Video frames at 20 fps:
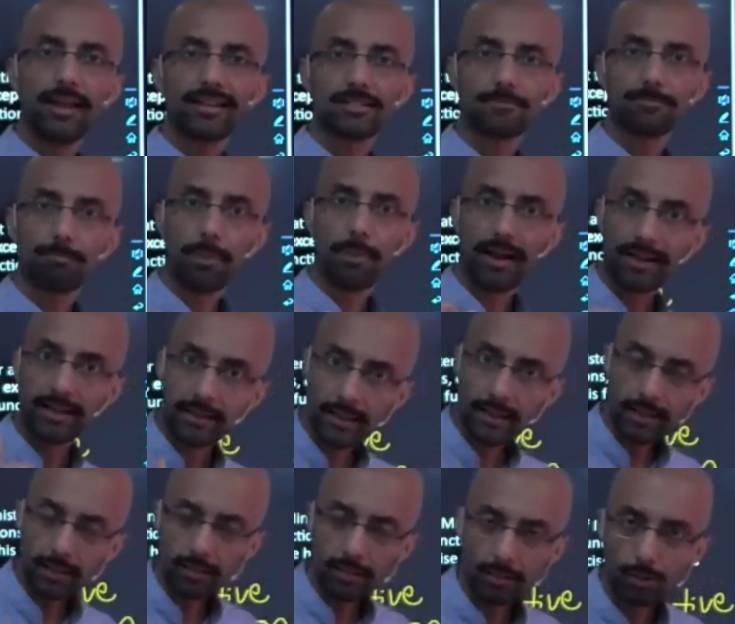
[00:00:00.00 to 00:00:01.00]
as
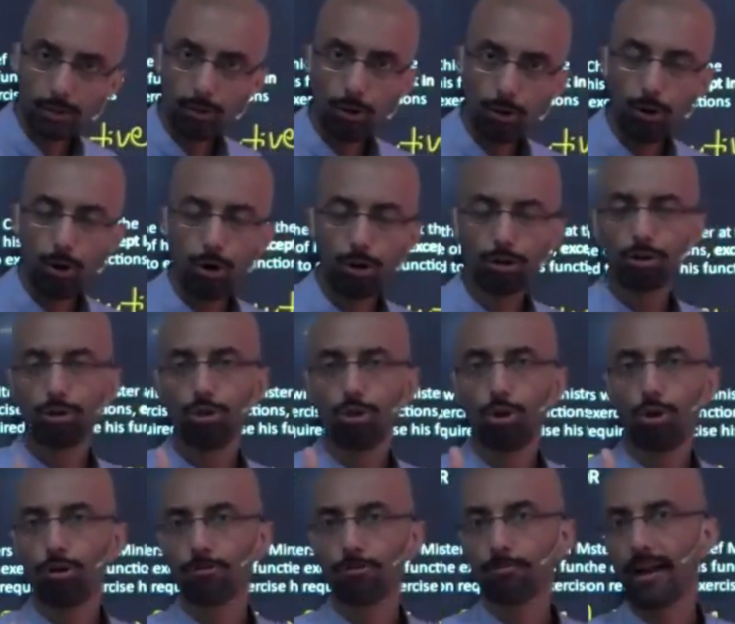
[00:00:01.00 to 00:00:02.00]
binding or
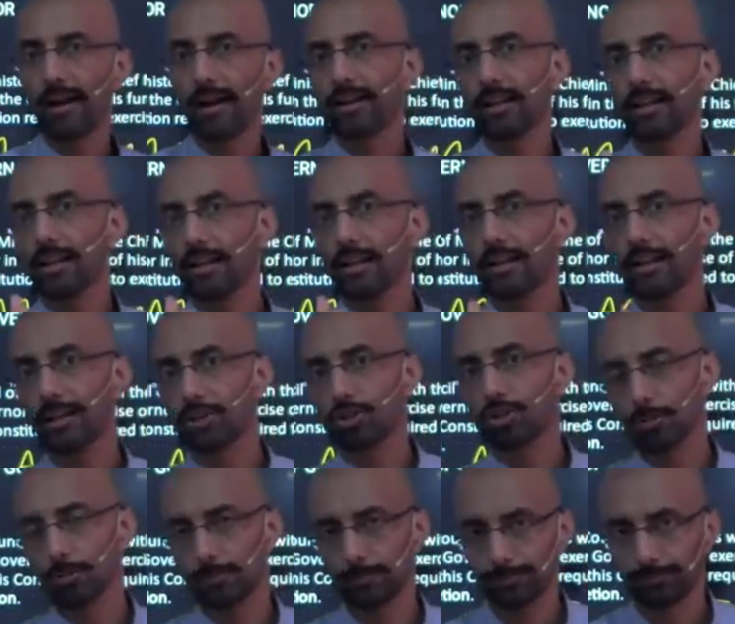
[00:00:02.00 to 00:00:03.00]
non-binding in
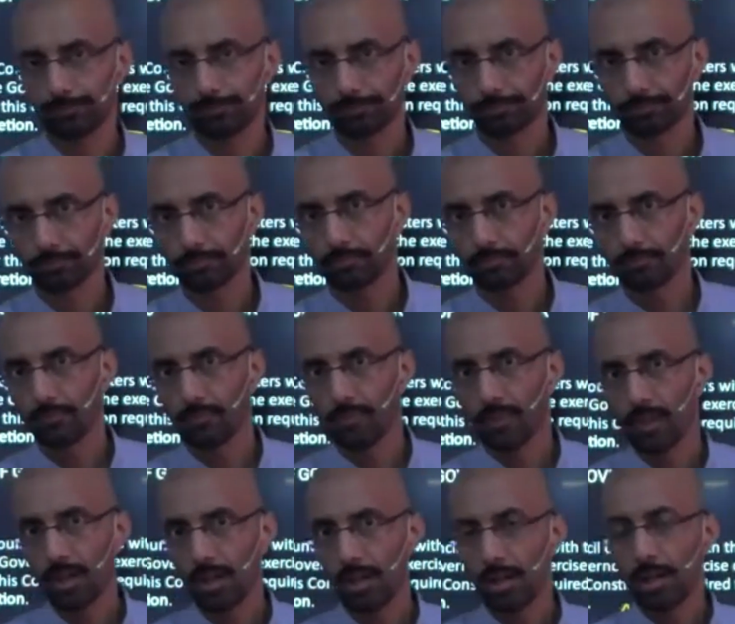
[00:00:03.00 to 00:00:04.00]
nature.
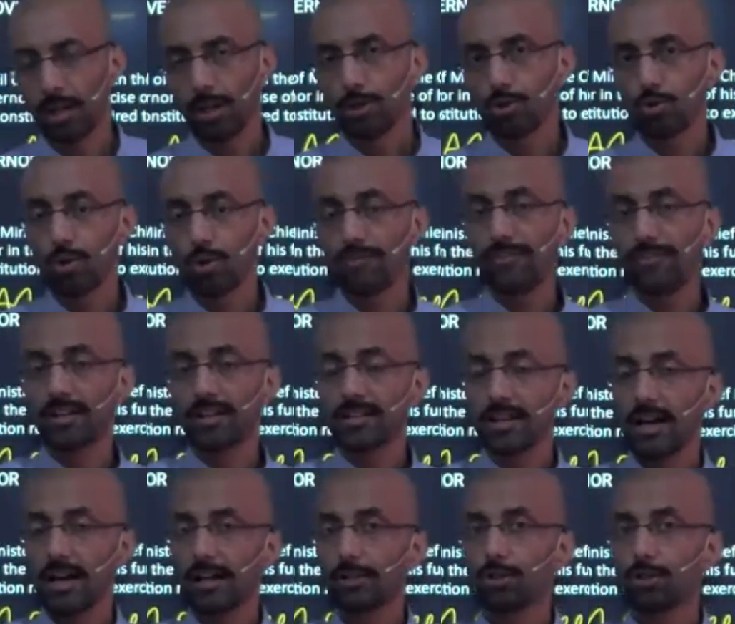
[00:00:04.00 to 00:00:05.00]
So if it is
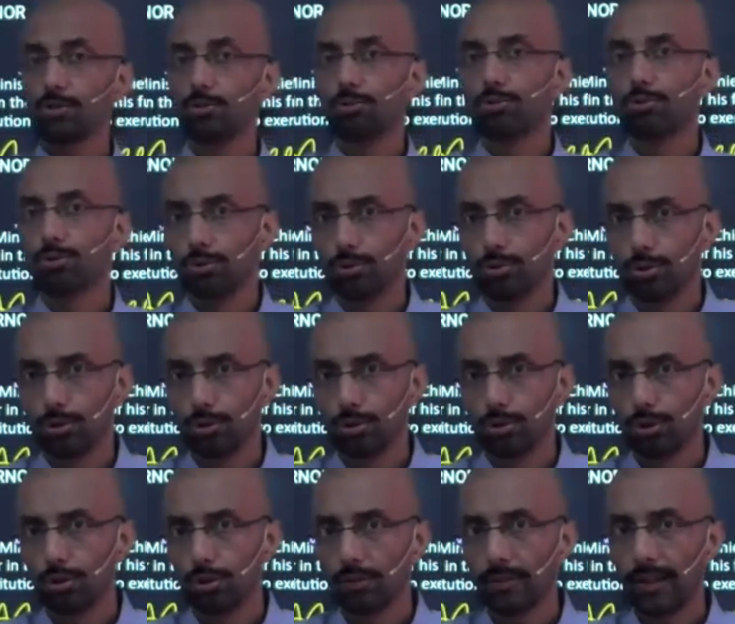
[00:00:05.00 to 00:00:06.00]
argued
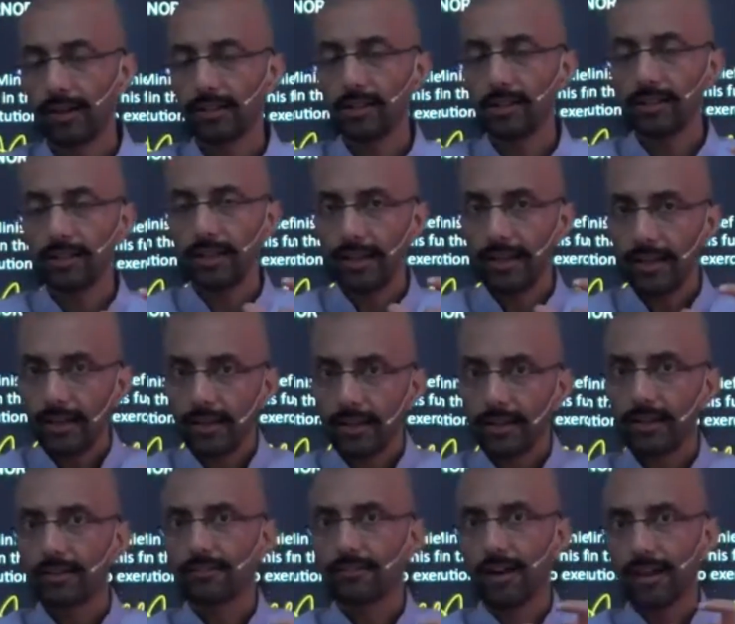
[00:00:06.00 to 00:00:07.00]
that the aid
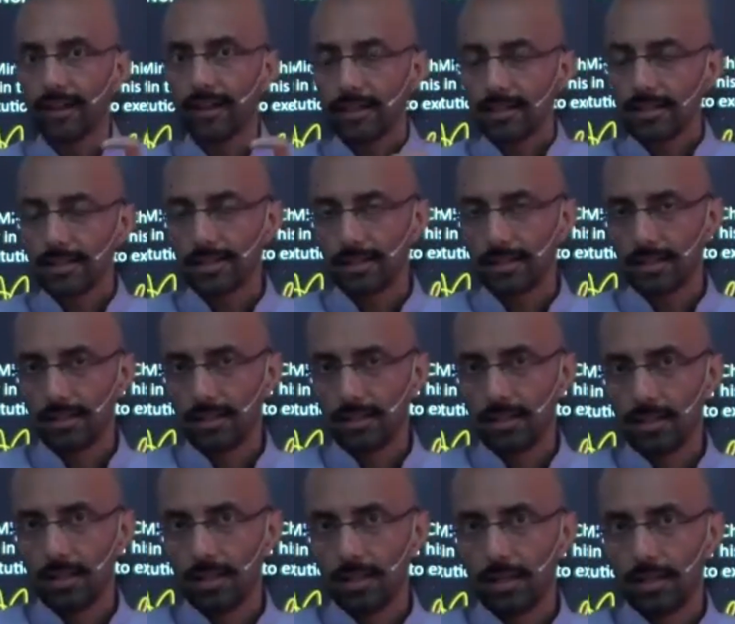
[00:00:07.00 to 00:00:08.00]
and advice
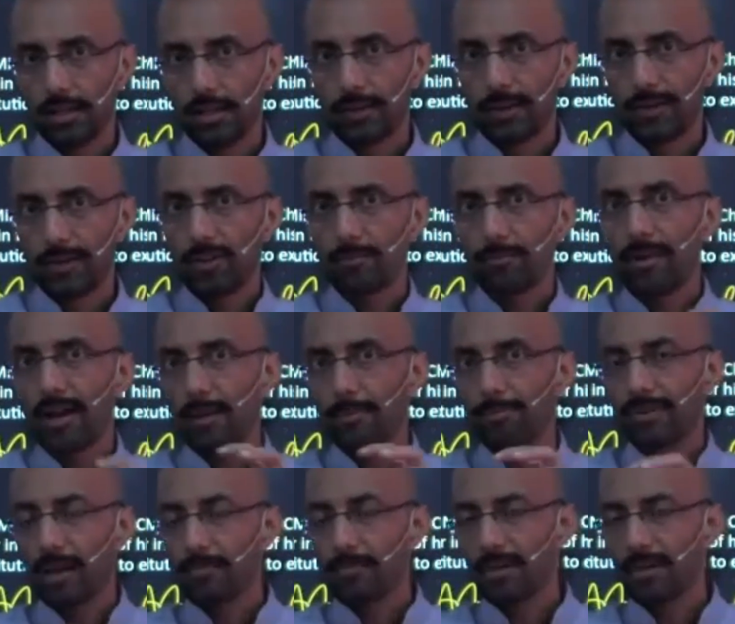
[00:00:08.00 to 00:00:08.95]
given by Prime